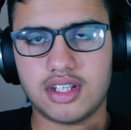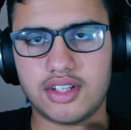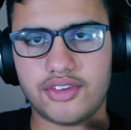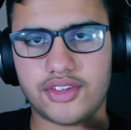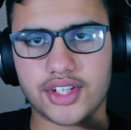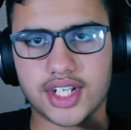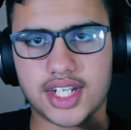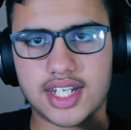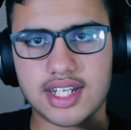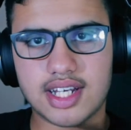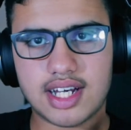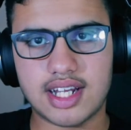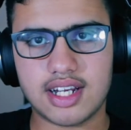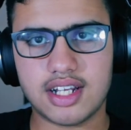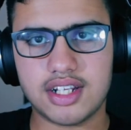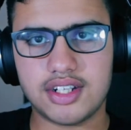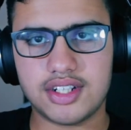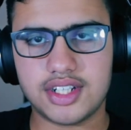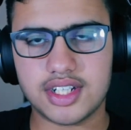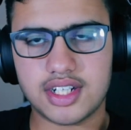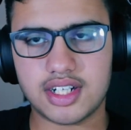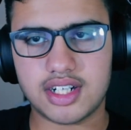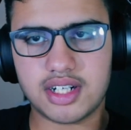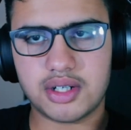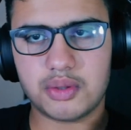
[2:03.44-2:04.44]
the
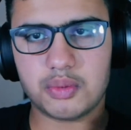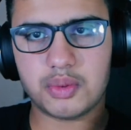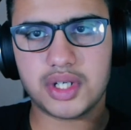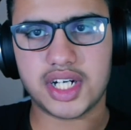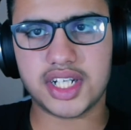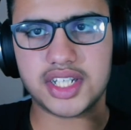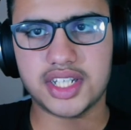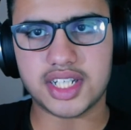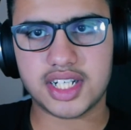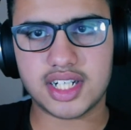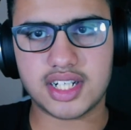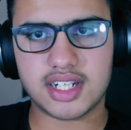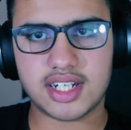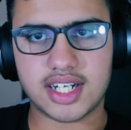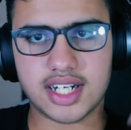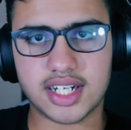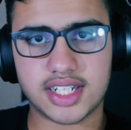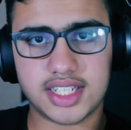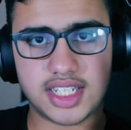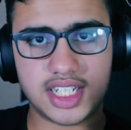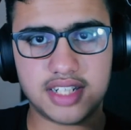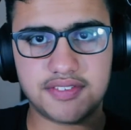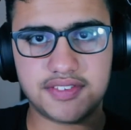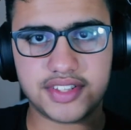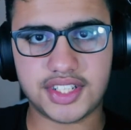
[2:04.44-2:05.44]
calendar, weather,
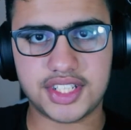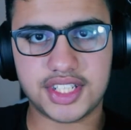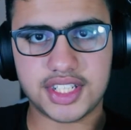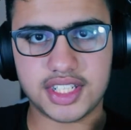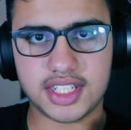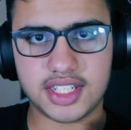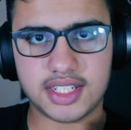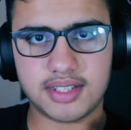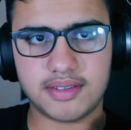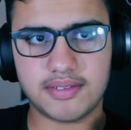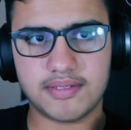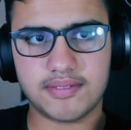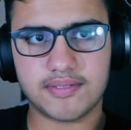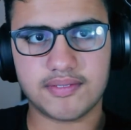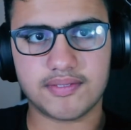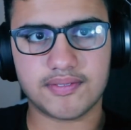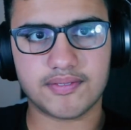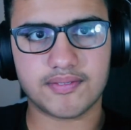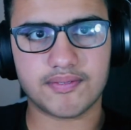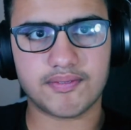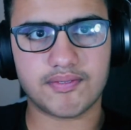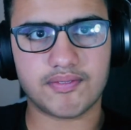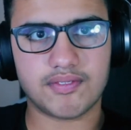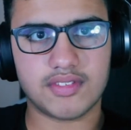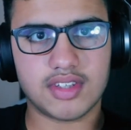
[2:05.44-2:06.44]
activity,
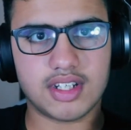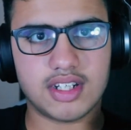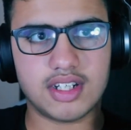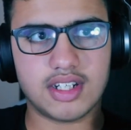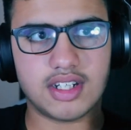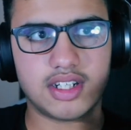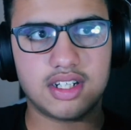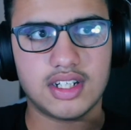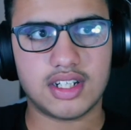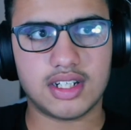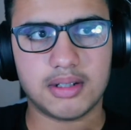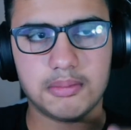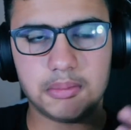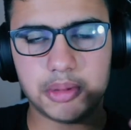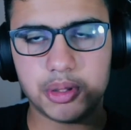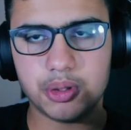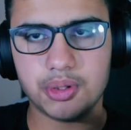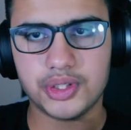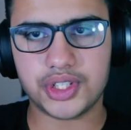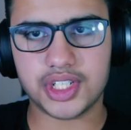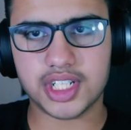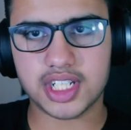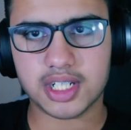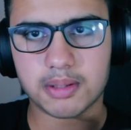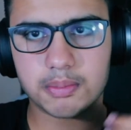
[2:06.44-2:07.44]

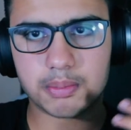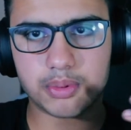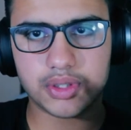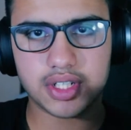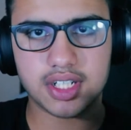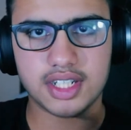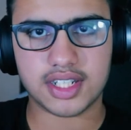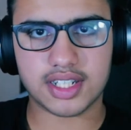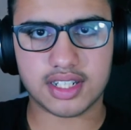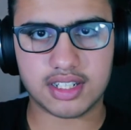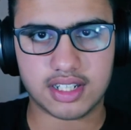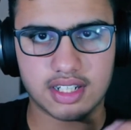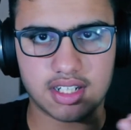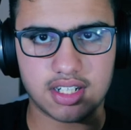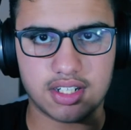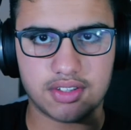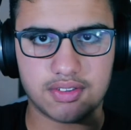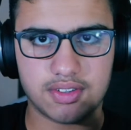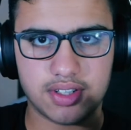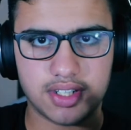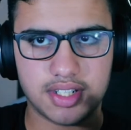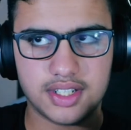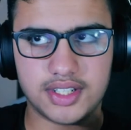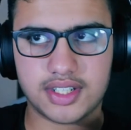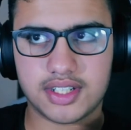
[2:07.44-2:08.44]
music, breathe, and heart
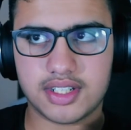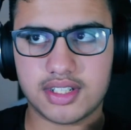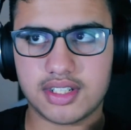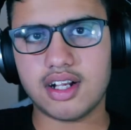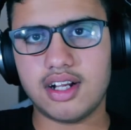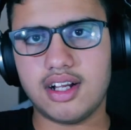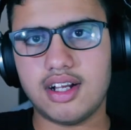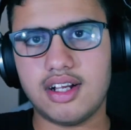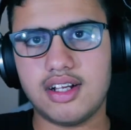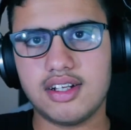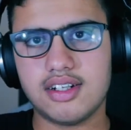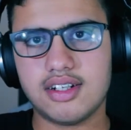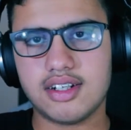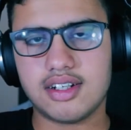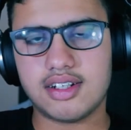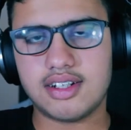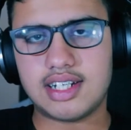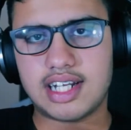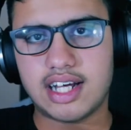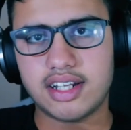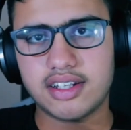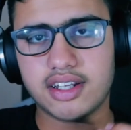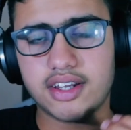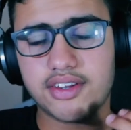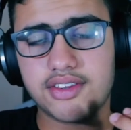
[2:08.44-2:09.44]
rate.
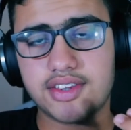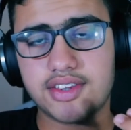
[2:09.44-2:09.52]
Now the